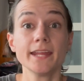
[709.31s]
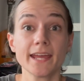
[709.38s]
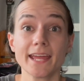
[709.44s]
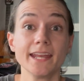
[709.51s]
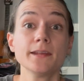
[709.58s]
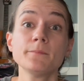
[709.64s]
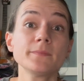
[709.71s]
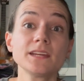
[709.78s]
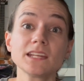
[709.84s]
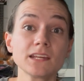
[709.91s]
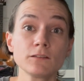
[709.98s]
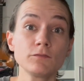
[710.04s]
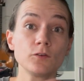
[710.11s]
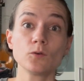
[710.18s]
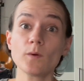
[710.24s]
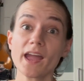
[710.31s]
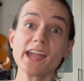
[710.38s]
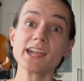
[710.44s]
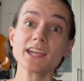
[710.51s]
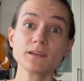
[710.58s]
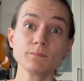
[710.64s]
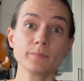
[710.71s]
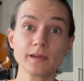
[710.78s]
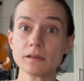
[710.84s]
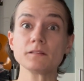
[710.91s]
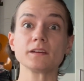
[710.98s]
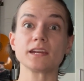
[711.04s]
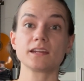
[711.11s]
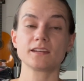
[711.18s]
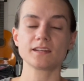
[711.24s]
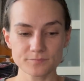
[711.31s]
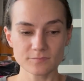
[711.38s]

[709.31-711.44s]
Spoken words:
In a meaningful way, period.